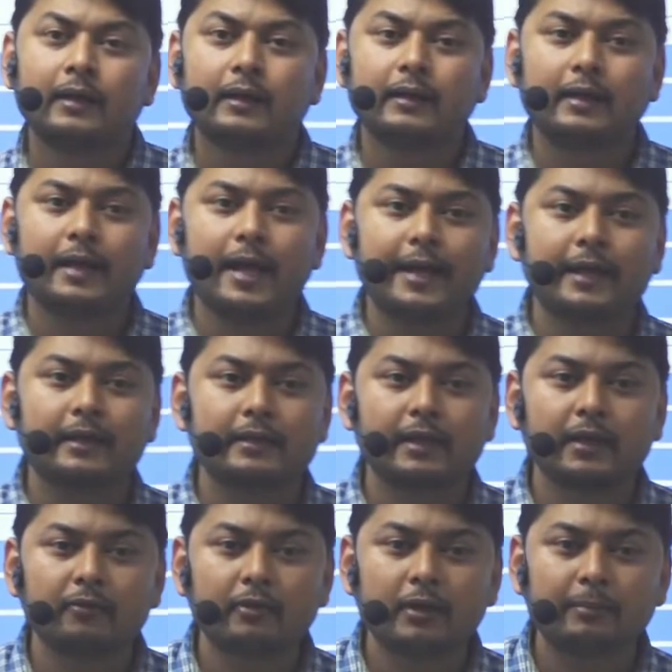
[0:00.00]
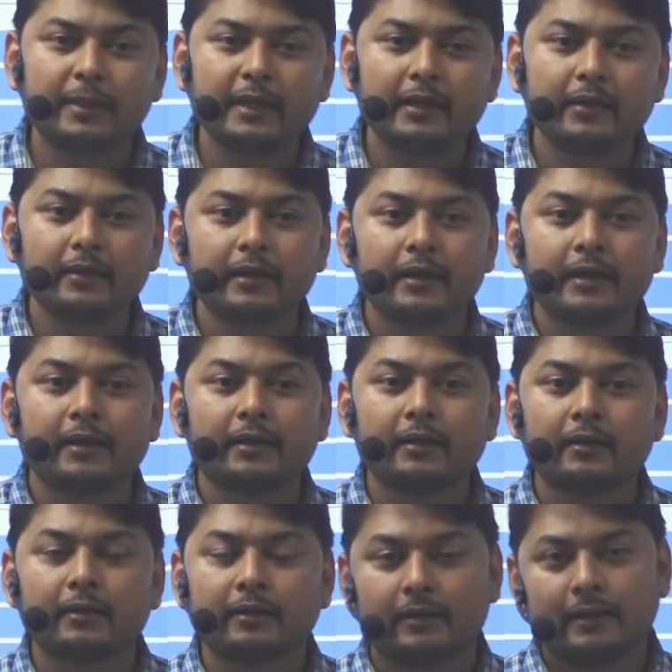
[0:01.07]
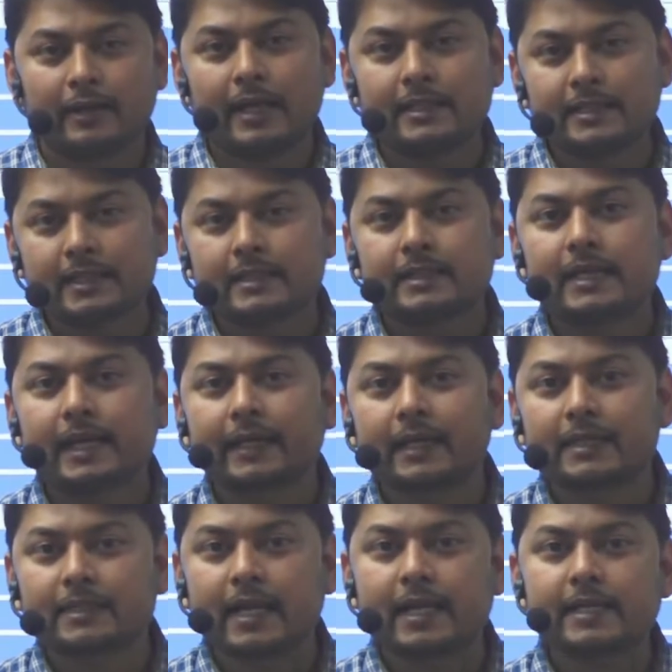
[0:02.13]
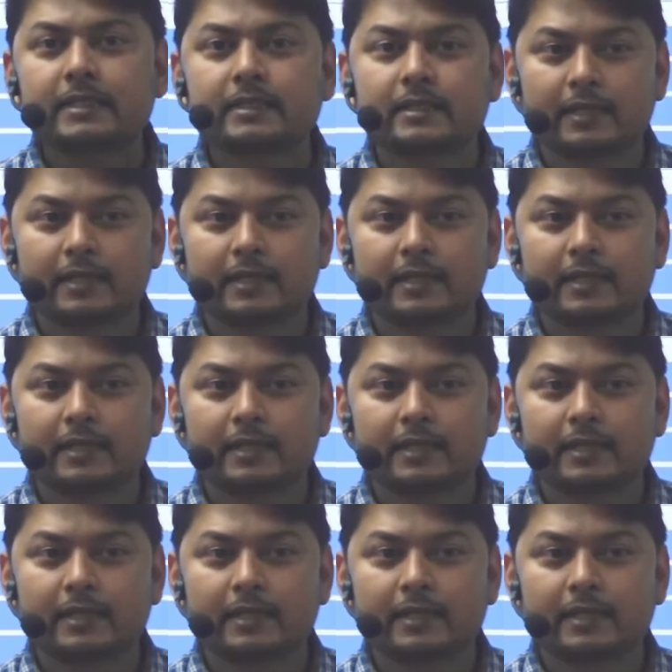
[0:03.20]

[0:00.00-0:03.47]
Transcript: Like there will be less insecticides,